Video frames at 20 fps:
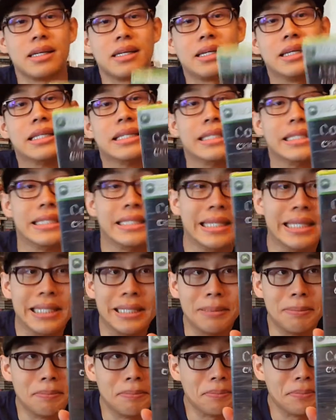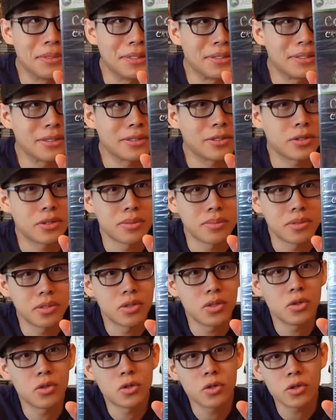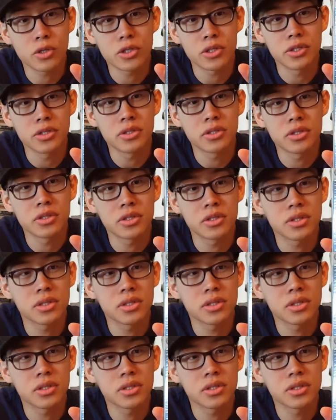Condemned. Criminal Origins.